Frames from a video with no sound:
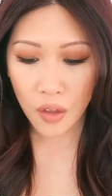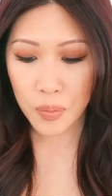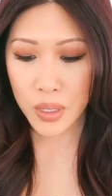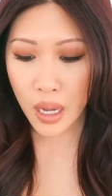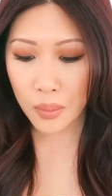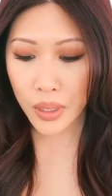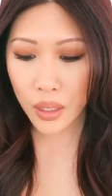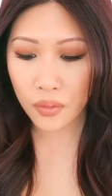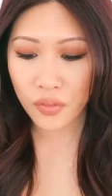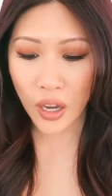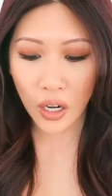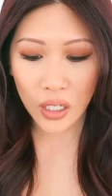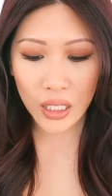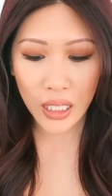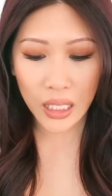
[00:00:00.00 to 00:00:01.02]
I've become like
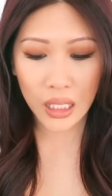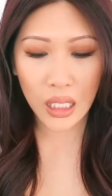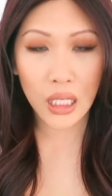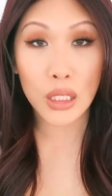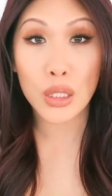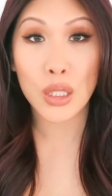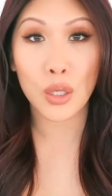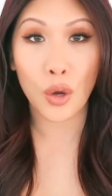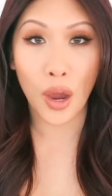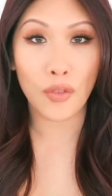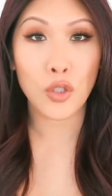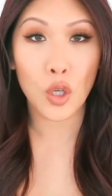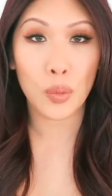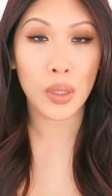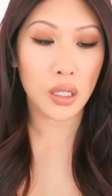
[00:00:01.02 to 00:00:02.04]
very like into
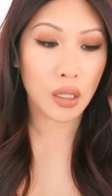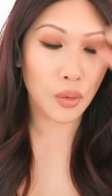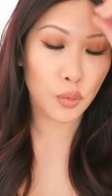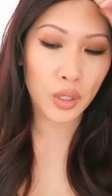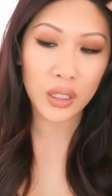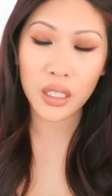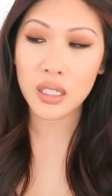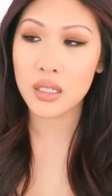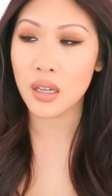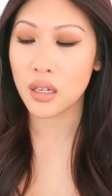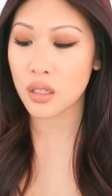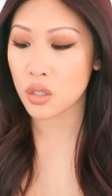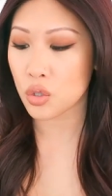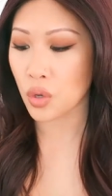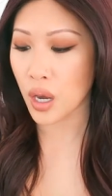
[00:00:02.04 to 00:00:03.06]
Graftobian and I'm really
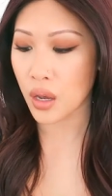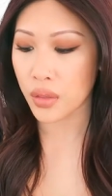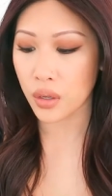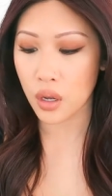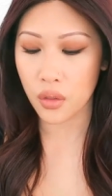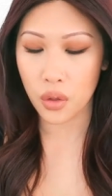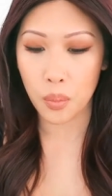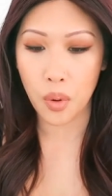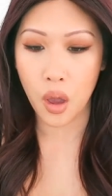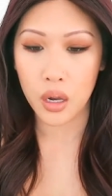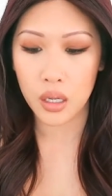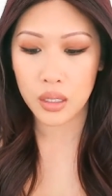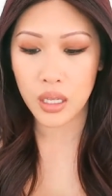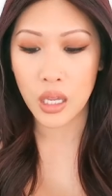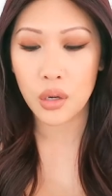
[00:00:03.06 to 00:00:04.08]
excited to try out their other
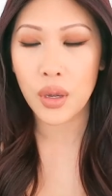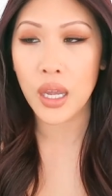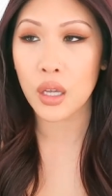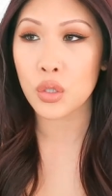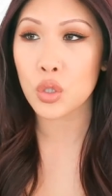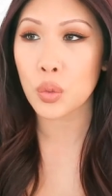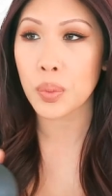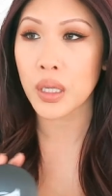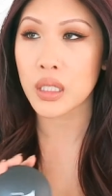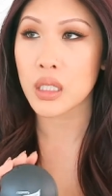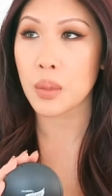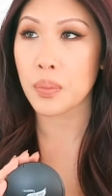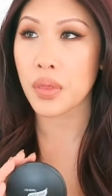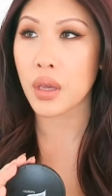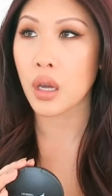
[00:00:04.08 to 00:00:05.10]
products. I know Andrew picked
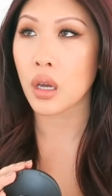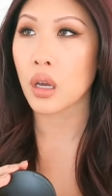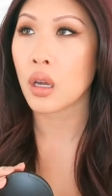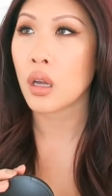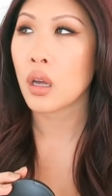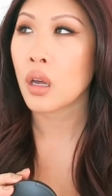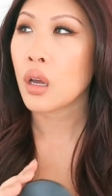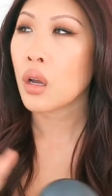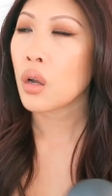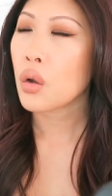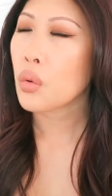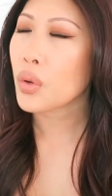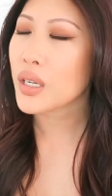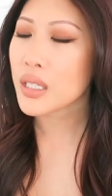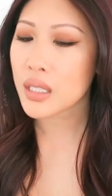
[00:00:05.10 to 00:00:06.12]
up their,
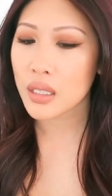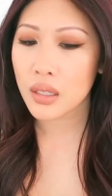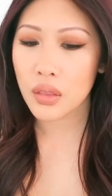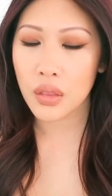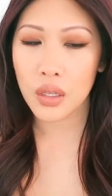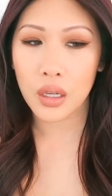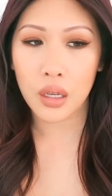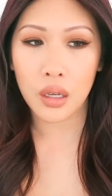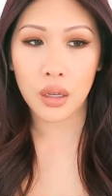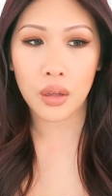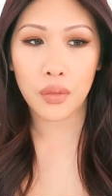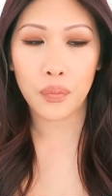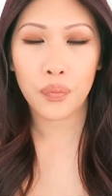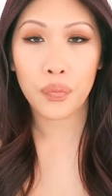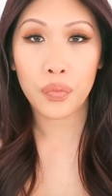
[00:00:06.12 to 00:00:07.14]
what is it,
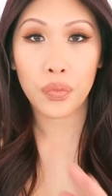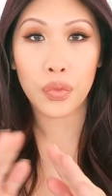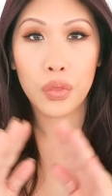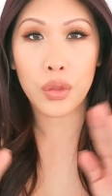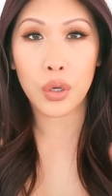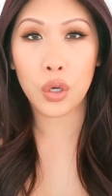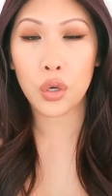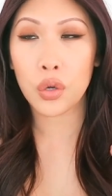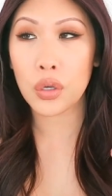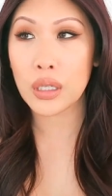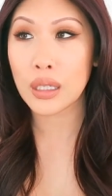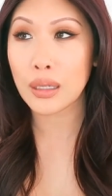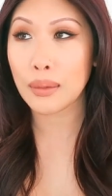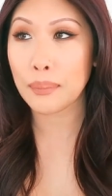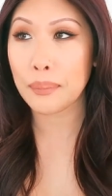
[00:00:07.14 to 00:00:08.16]
the, the
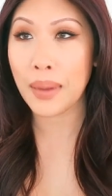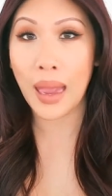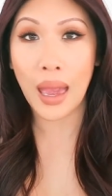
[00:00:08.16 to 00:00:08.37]
cream